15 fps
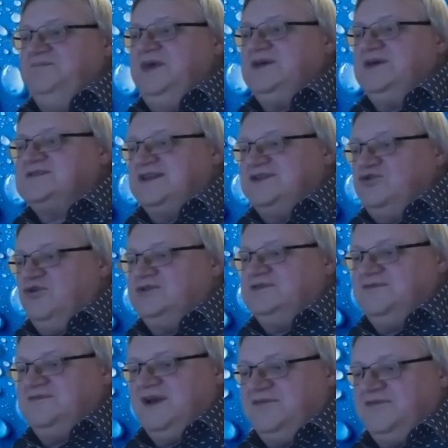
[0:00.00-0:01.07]
peaks are not
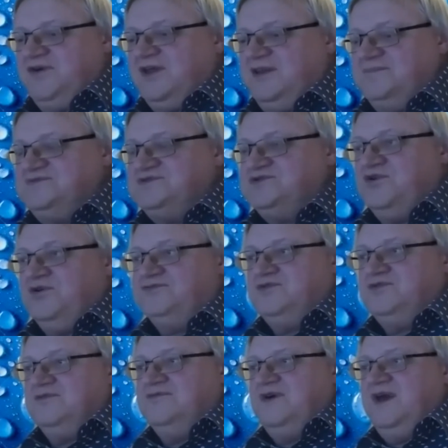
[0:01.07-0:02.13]
very well observed
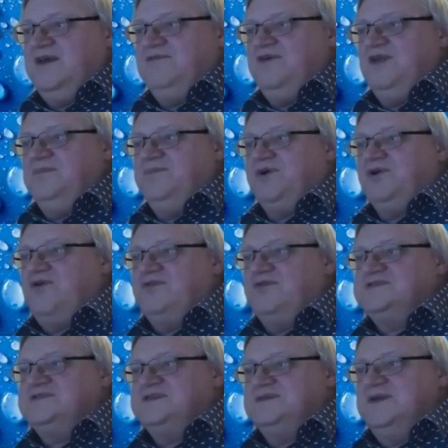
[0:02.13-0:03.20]
or very well
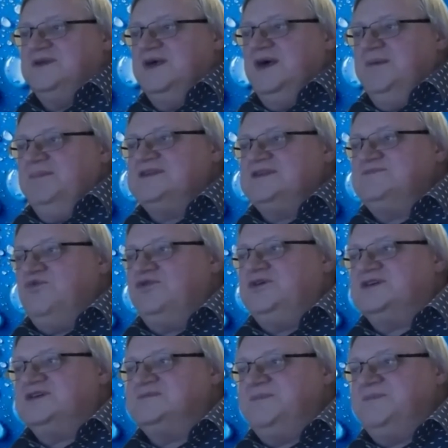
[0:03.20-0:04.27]
pronounced in
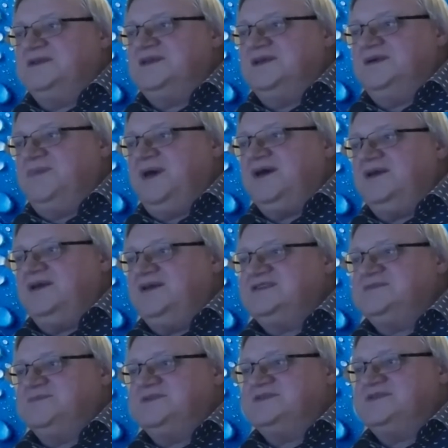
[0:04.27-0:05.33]
plasmonics. But the
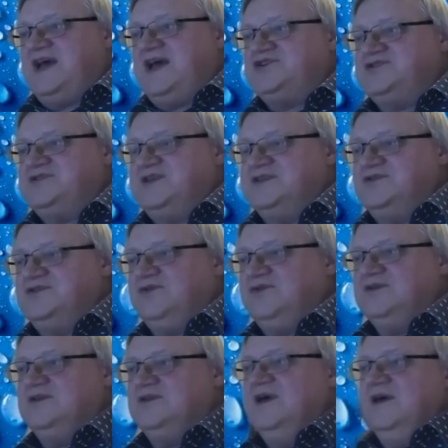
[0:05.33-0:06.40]
mechanism is such that you
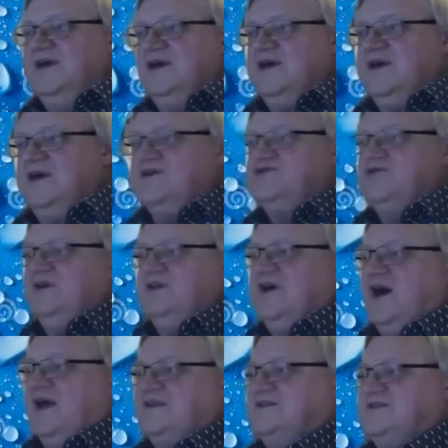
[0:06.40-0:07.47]
can actually
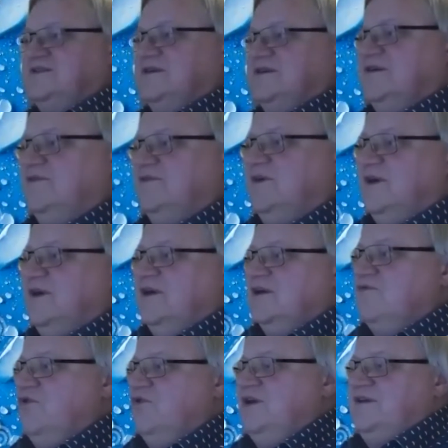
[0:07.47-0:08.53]
enhance
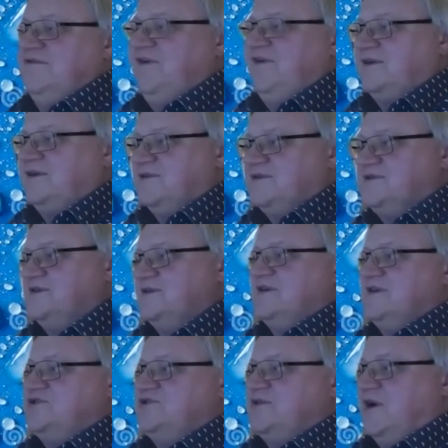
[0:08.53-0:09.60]
quality factors in
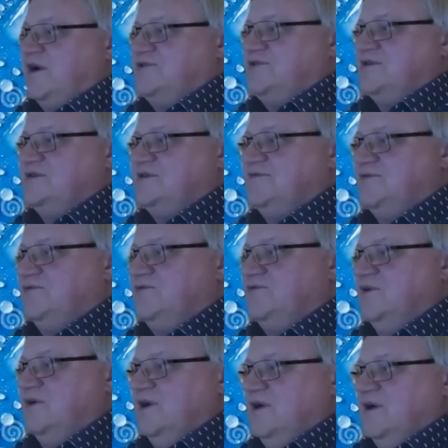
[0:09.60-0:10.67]
such structures through
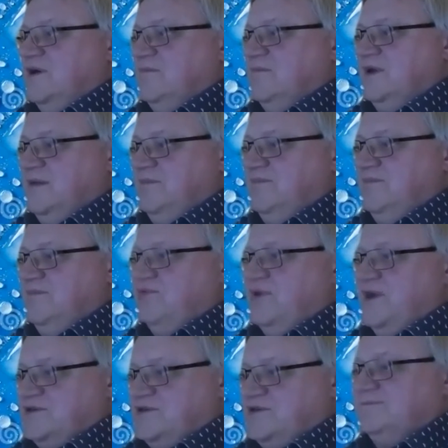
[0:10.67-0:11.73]

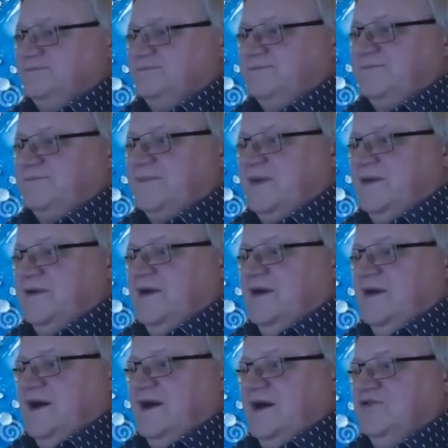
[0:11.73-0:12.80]
manipulation.
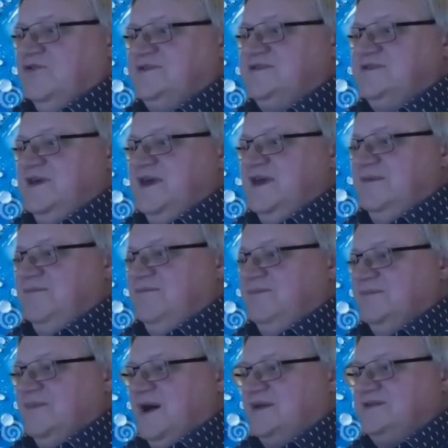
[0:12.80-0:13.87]
I don't see any
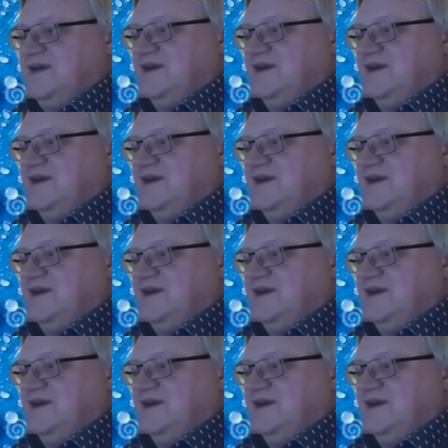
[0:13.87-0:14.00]
other